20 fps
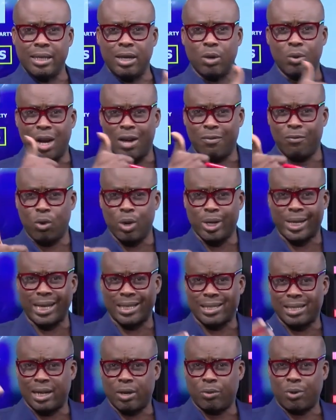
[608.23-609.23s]
They would have won
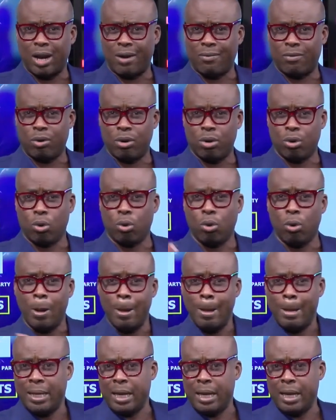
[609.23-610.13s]
Keta. They would have won Ho.